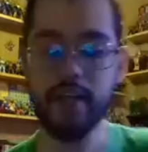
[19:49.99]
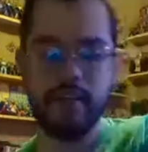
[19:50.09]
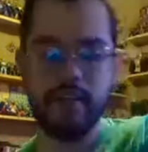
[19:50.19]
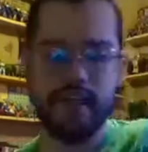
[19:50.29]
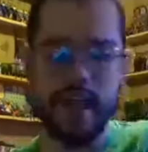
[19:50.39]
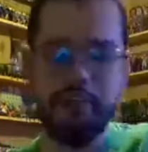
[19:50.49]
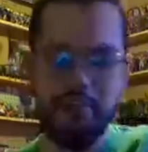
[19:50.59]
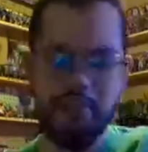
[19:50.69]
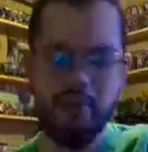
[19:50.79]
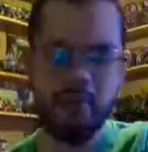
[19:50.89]
Because a lot
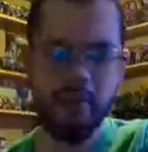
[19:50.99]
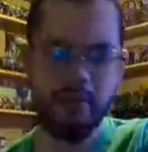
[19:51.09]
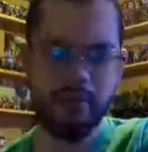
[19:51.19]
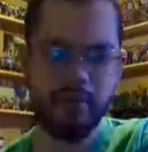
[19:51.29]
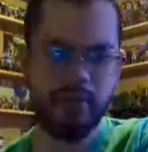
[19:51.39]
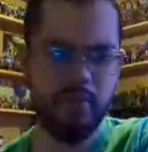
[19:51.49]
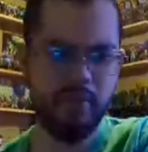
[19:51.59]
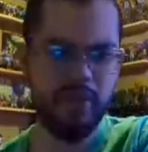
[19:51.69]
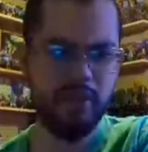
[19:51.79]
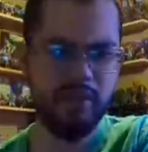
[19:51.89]
of people, for
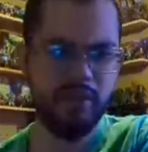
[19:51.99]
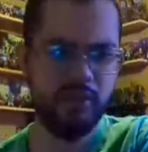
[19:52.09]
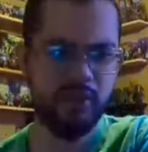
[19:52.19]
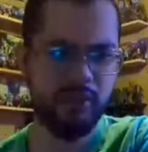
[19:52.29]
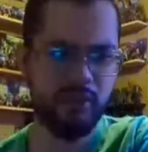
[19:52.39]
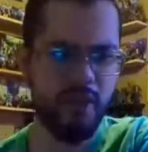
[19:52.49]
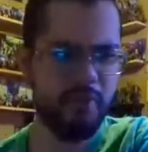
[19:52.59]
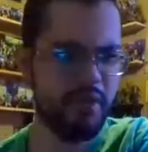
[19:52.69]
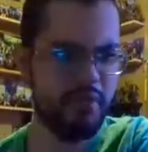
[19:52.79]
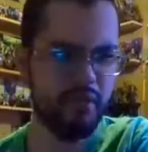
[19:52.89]
some reason, there's
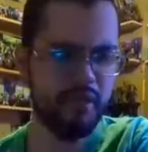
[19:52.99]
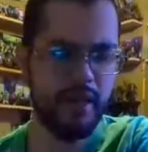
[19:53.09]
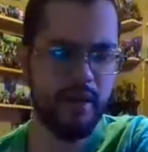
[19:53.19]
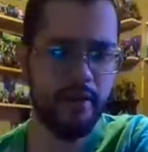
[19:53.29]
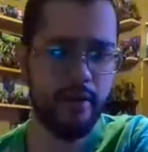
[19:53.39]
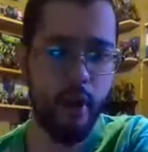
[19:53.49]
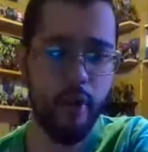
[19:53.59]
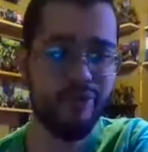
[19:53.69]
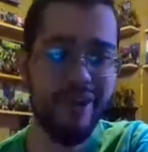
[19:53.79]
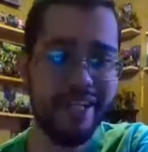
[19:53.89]
some people that are
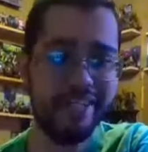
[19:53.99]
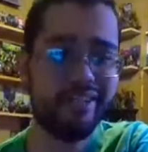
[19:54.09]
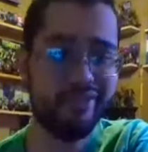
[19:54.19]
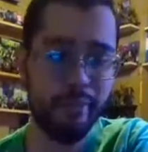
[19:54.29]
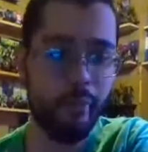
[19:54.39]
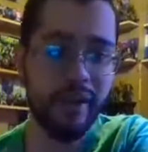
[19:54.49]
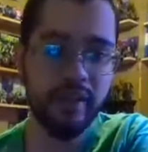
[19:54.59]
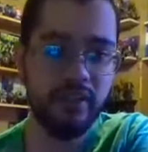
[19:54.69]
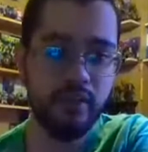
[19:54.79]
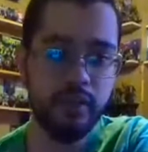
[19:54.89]
already
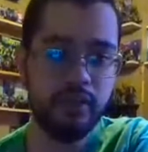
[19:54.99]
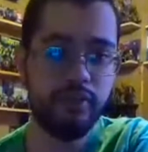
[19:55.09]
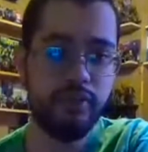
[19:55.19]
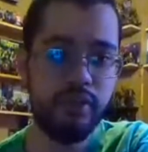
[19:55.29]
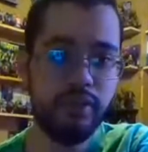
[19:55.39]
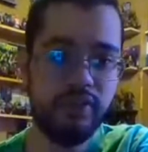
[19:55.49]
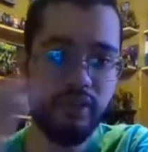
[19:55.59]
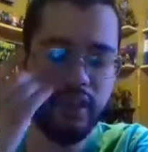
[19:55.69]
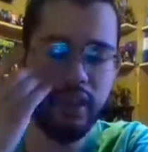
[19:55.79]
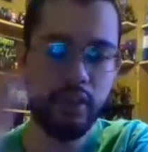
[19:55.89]
disappointed with the
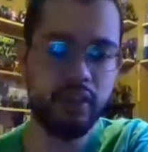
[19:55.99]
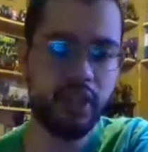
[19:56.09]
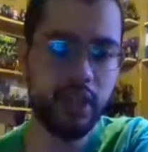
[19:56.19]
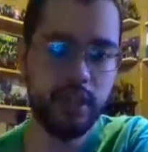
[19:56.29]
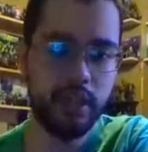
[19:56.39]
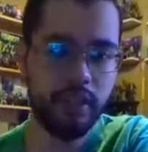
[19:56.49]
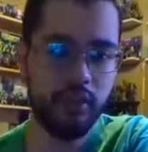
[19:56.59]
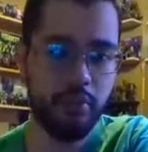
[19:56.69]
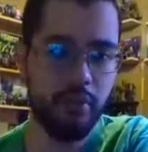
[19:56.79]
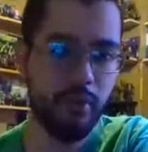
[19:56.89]
figures because they look
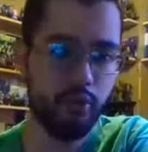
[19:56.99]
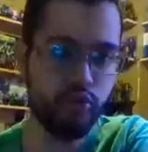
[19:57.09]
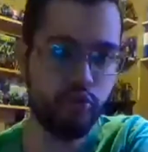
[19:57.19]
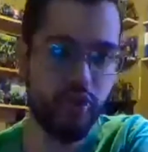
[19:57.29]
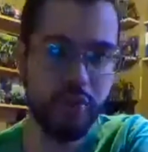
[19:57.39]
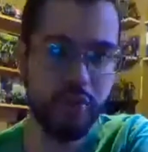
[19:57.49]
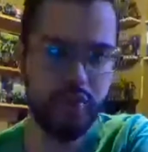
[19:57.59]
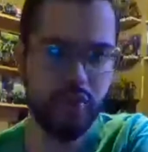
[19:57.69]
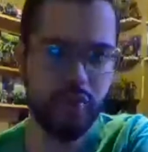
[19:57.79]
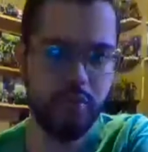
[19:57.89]
promotional
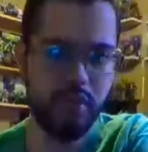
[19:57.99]
images.